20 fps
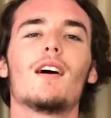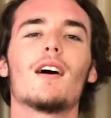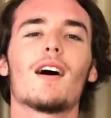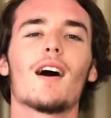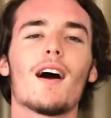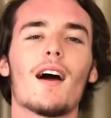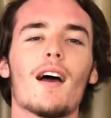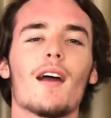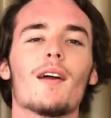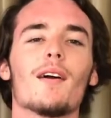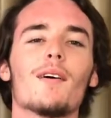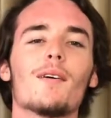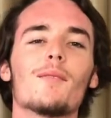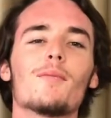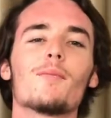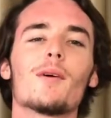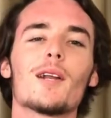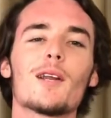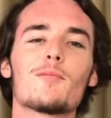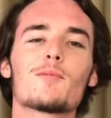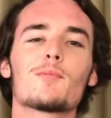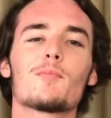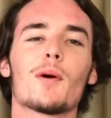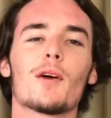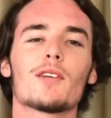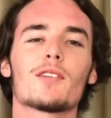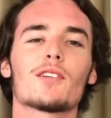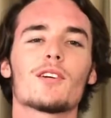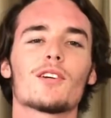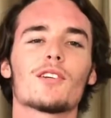Hi, my name
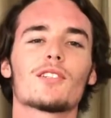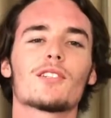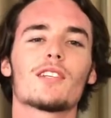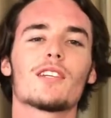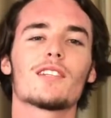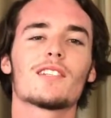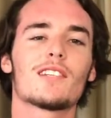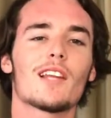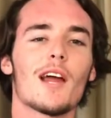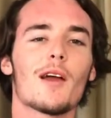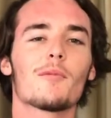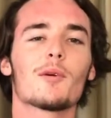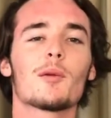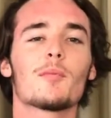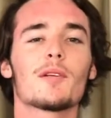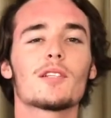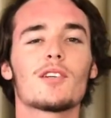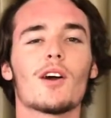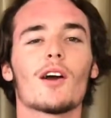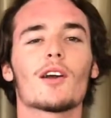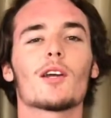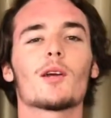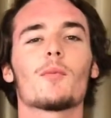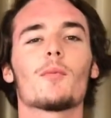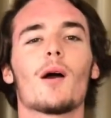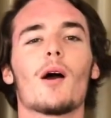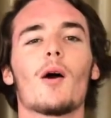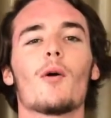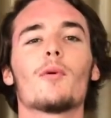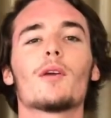is Hurst. Today I'm going to be talking
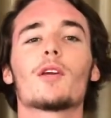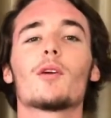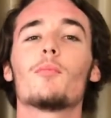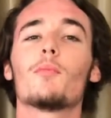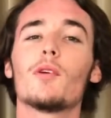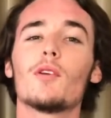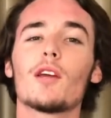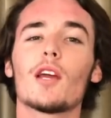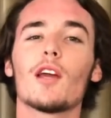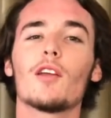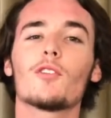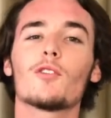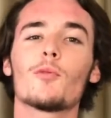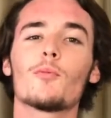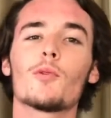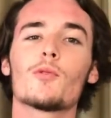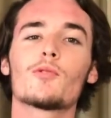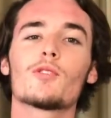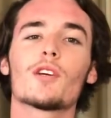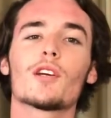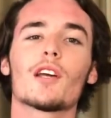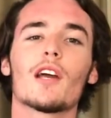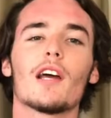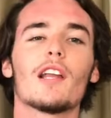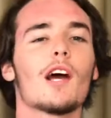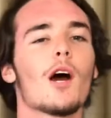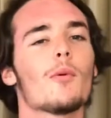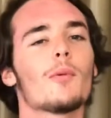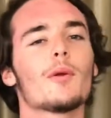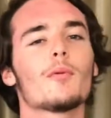about how we communicate through music and
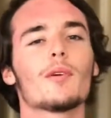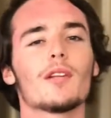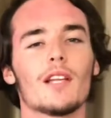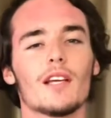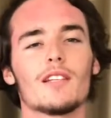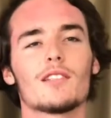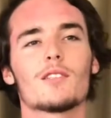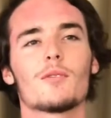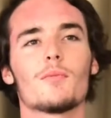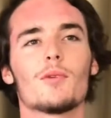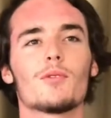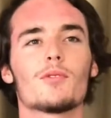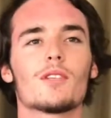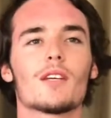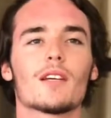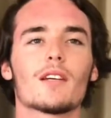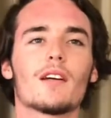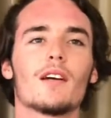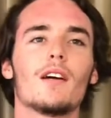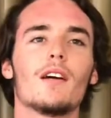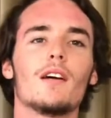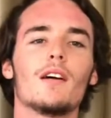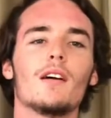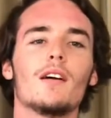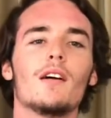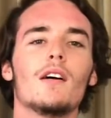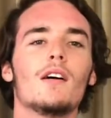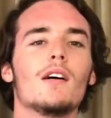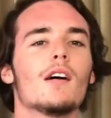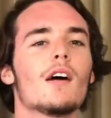how we relate to music.
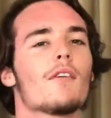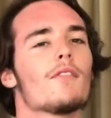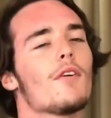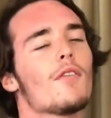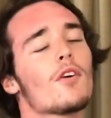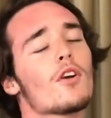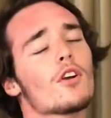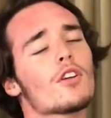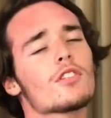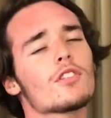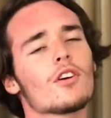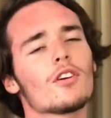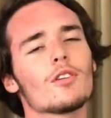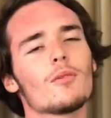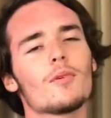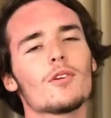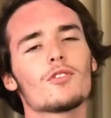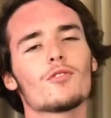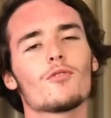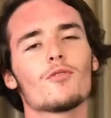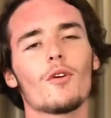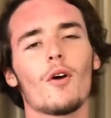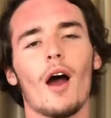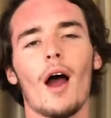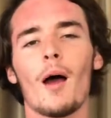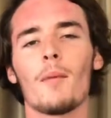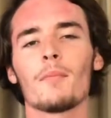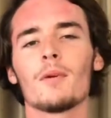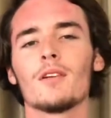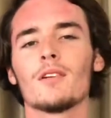Have you ever heard a song that made you feel
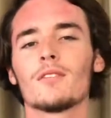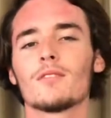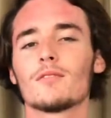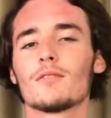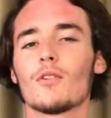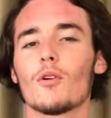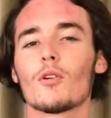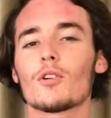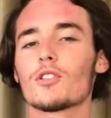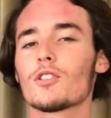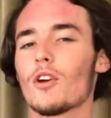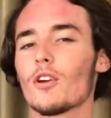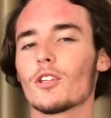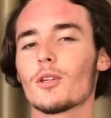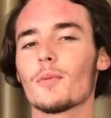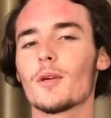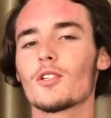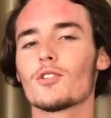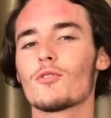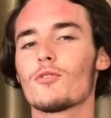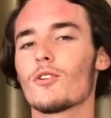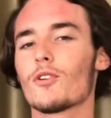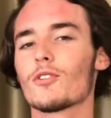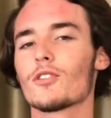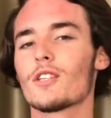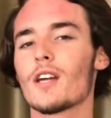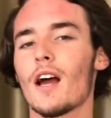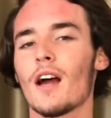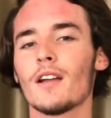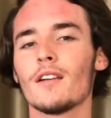happy or a song that made you feel
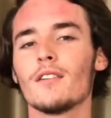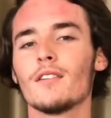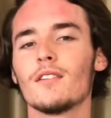sad?